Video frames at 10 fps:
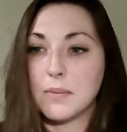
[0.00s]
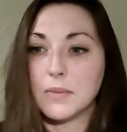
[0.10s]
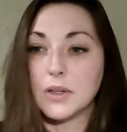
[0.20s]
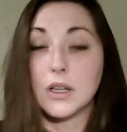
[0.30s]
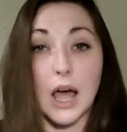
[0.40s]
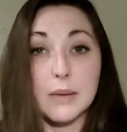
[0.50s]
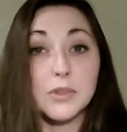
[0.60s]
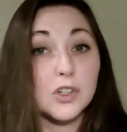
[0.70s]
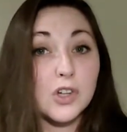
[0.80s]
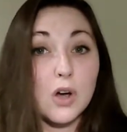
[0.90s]

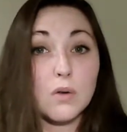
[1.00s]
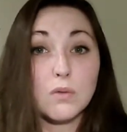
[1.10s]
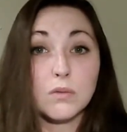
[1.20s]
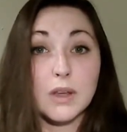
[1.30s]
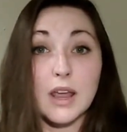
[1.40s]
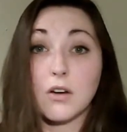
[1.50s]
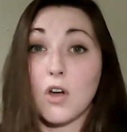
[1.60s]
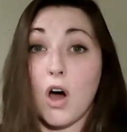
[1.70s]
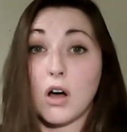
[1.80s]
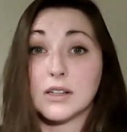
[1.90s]
Limestone can
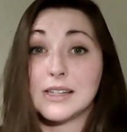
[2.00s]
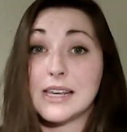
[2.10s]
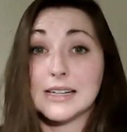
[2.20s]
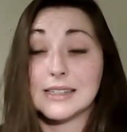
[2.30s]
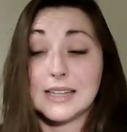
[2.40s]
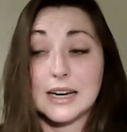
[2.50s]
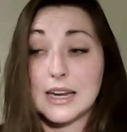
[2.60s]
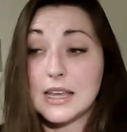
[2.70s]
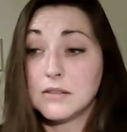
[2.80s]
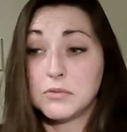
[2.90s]
cause the
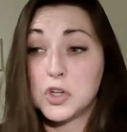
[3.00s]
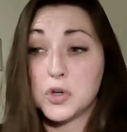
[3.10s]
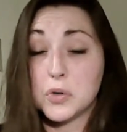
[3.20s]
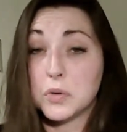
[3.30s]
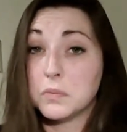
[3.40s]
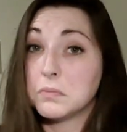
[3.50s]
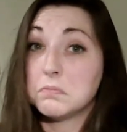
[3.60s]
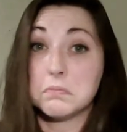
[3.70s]
acidity to